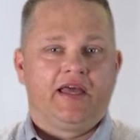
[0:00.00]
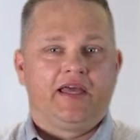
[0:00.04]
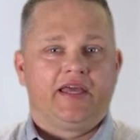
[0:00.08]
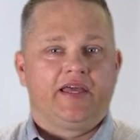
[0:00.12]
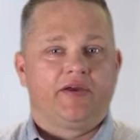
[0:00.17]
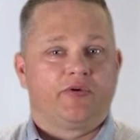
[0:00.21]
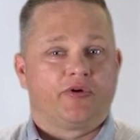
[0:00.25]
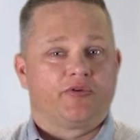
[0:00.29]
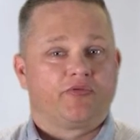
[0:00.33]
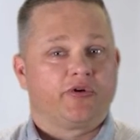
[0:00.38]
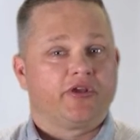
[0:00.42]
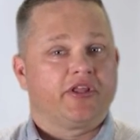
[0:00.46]

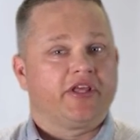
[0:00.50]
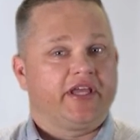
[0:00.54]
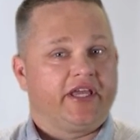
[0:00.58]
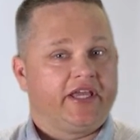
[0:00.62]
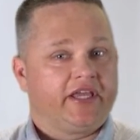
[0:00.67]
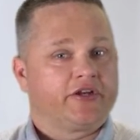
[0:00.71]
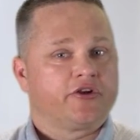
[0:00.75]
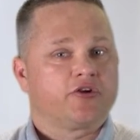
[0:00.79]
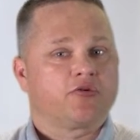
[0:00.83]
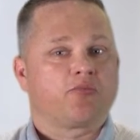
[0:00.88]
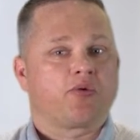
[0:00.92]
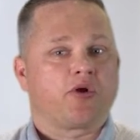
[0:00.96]
it would really
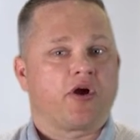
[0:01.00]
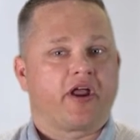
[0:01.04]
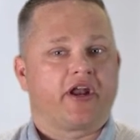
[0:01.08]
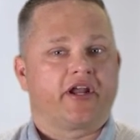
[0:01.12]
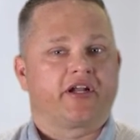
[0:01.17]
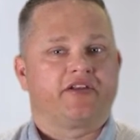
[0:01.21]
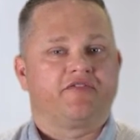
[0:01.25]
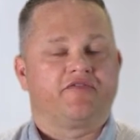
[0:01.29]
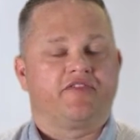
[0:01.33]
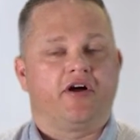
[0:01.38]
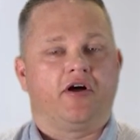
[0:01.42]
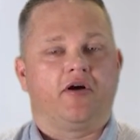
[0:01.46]
hinder
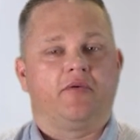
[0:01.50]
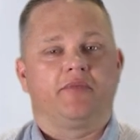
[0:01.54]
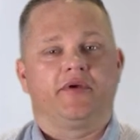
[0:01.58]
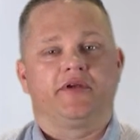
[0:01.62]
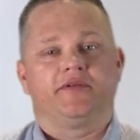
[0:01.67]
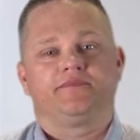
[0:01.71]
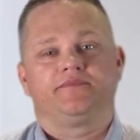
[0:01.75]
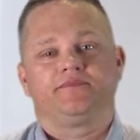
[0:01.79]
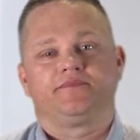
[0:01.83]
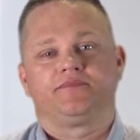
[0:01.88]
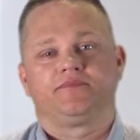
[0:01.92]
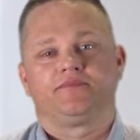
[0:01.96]
product
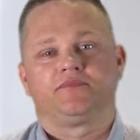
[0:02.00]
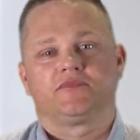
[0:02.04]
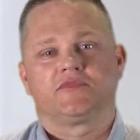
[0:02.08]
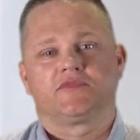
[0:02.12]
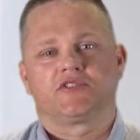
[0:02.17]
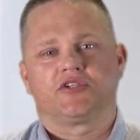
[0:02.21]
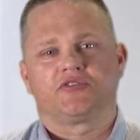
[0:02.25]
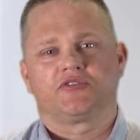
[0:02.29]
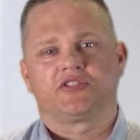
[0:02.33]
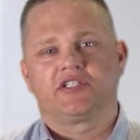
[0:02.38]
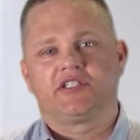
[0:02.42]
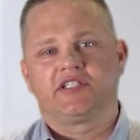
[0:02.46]
development.
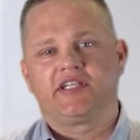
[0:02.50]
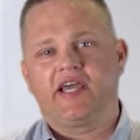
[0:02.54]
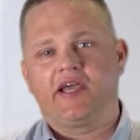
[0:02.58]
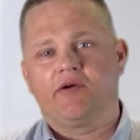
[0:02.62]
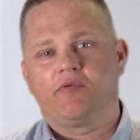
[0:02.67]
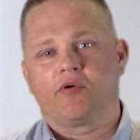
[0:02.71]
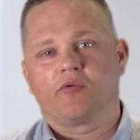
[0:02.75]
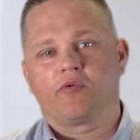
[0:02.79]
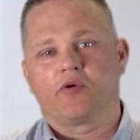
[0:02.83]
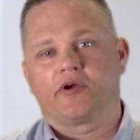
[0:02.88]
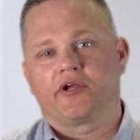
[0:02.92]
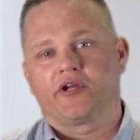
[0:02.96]
So today
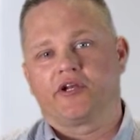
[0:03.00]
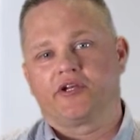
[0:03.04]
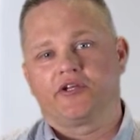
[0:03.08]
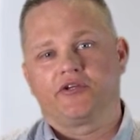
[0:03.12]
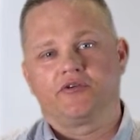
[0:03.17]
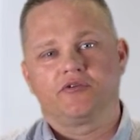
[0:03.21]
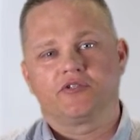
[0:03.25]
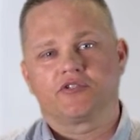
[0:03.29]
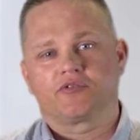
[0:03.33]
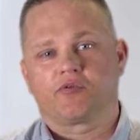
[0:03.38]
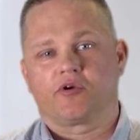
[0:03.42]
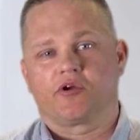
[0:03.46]
what we're going to
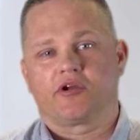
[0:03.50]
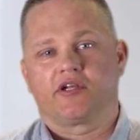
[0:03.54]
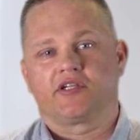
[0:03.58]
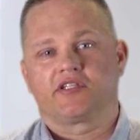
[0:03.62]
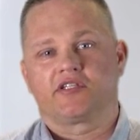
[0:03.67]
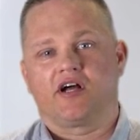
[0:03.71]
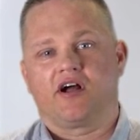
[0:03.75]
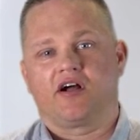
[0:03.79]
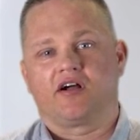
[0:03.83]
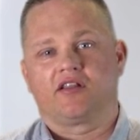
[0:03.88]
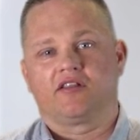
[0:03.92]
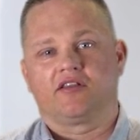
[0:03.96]
do is we're going
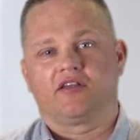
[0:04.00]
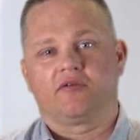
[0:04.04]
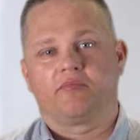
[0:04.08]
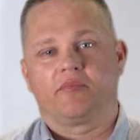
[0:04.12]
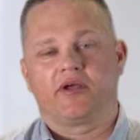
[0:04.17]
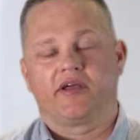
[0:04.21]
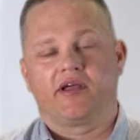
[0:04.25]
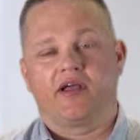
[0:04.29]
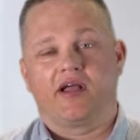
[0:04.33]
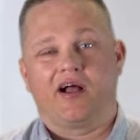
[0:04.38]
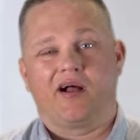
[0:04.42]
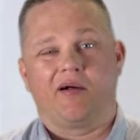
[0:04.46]
to talk a little
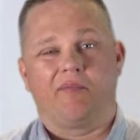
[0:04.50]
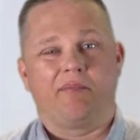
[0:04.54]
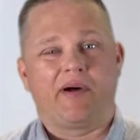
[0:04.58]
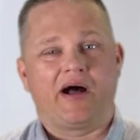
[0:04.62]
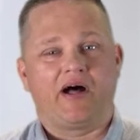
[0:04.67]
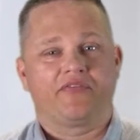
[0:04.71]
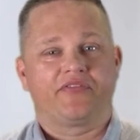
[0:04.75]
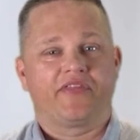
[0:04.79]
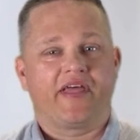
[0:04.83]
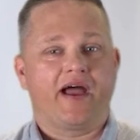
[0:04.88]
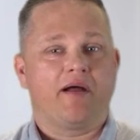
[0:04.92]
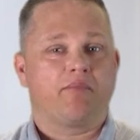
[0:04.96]
bit
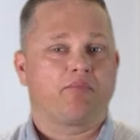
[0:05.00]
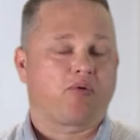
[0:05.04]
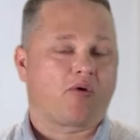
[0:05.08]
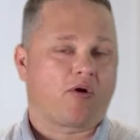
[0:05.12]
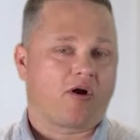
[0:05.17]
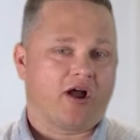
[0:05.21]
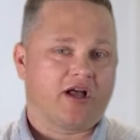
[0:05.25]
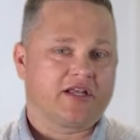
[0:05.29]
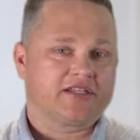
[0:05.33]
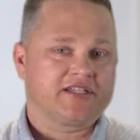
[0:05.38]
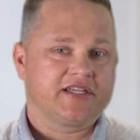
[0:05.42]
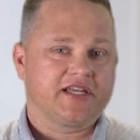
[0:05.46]
about that
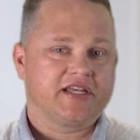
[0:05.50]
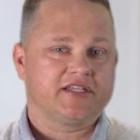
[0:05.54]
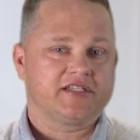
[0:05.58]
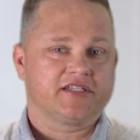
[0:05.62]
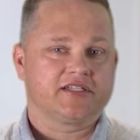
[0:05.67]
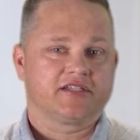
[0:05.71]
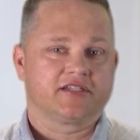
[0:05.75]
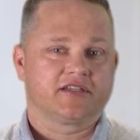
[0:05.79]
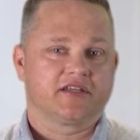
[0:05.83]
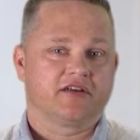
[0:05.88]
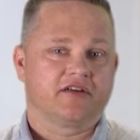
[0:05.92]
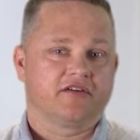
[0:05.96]

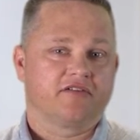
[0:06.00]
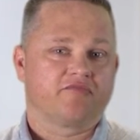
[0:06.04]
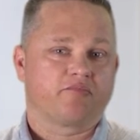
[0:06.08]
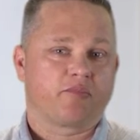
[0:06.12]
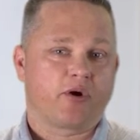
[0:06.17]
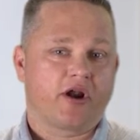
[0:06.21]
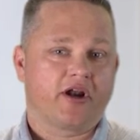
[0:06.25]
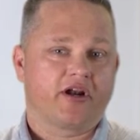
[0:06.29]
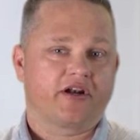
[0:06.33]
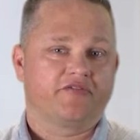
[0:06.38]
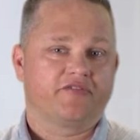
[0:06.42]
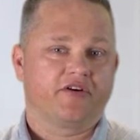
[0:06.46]
process of
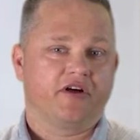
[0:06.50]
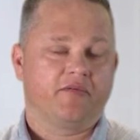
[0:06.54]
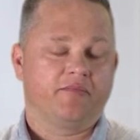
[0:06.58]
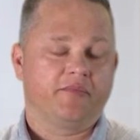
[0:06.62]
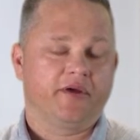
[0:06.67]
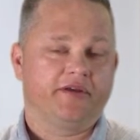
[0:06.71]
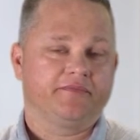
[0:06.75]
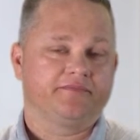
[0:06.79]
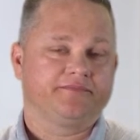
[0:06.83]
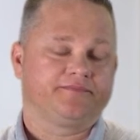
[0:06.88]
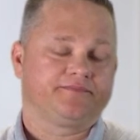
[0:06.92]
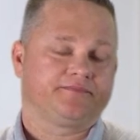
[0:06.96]
product
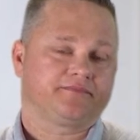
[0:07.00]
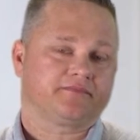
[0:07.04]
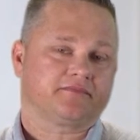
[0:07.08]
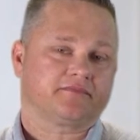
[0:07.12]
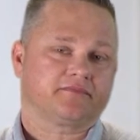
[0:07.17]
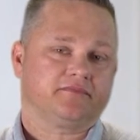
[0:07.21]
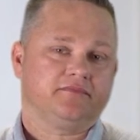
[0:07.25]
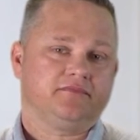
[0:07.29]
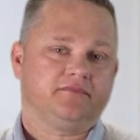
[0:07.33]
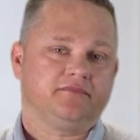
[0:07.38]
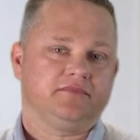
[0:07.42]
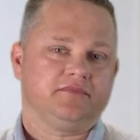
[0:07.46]
development,
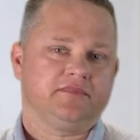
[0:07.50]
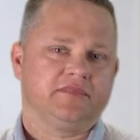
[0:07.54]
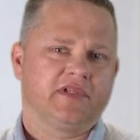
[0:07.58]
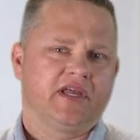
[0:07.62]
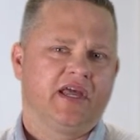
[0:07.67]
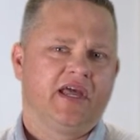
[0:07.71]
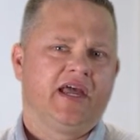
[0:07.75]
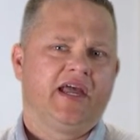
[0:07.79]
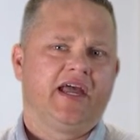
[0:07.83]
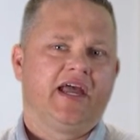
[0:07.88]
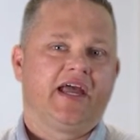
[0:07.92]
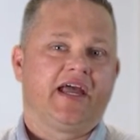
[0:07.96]

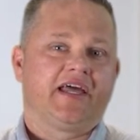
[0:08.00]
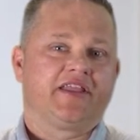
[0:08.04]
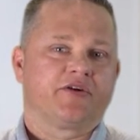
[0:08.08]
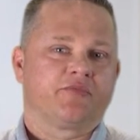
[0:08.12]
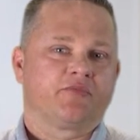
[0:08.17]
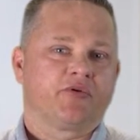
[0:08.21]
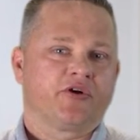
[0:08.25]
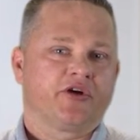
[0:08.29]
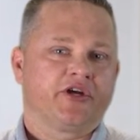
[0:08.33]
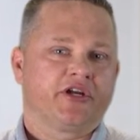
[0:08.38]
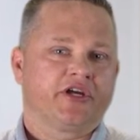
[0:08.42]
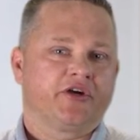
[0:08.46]
and then
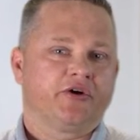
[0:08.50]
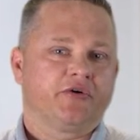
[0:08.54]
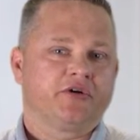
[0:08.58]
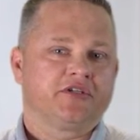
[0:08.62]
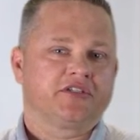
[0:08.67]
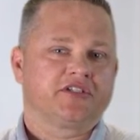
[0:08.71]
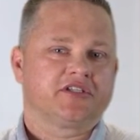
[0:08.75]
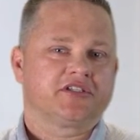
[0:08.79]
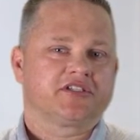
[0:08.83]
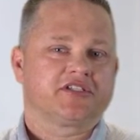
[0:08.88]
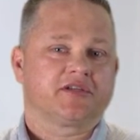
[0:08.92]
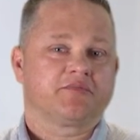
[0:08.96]
we're going to go
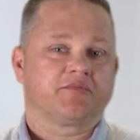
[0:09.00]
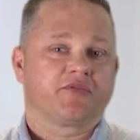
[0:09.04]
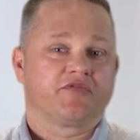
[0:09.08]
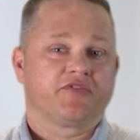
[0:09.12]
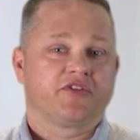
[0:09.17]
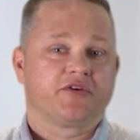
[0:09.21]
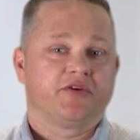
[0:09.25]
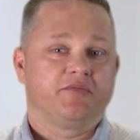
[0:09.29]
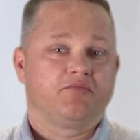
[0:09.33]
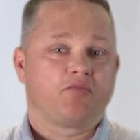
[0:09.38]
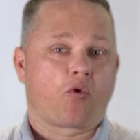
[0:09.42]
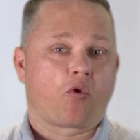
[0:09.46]
into some of
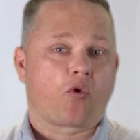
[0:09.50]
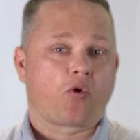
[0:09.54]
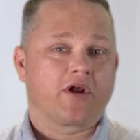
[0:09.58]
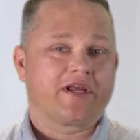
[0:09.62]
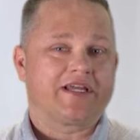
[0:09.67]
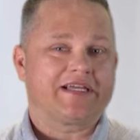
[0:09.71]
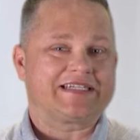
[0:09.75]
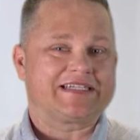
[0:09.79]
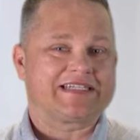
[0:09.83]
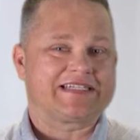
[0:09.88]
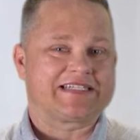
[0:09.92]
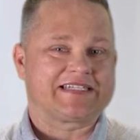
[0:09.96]
the more
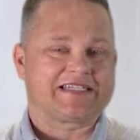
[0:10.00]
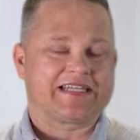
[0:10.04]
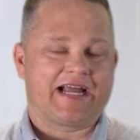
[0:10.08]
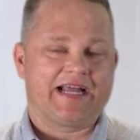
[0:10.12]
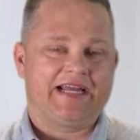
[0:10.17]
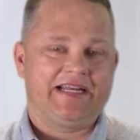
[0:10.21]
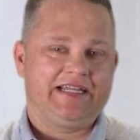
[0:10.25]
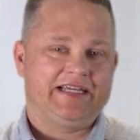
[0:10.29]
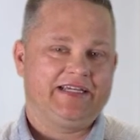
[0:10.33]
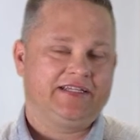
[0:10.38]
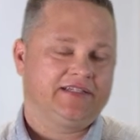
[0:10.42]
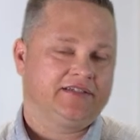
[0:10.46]

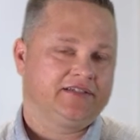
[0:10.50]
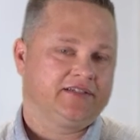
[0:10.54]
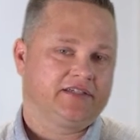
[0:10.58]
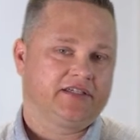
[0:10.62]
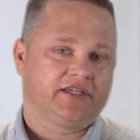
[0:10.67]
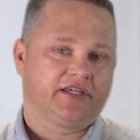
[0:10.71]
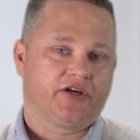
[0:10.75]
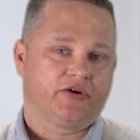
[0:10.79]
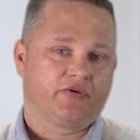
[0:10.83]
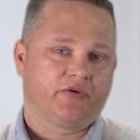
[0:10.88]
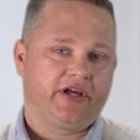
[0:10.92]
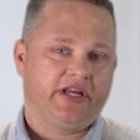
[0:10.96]
exciting
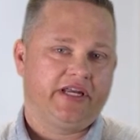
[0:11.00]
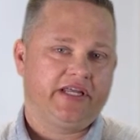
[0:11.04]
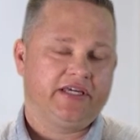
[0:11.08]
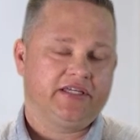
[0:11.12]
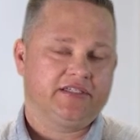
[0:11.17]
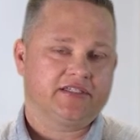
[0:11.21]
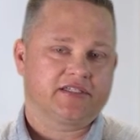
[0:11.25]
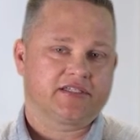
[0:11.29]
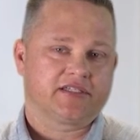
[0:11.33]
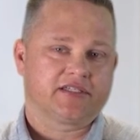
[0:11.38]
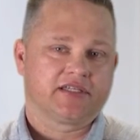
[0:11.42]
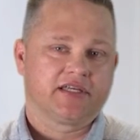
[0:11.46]

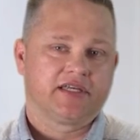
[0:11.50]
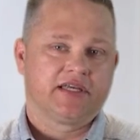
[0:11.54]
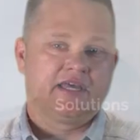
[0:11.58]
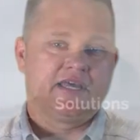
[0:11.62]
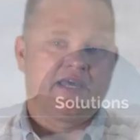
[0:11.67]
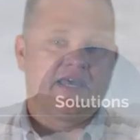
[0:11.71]
ingredients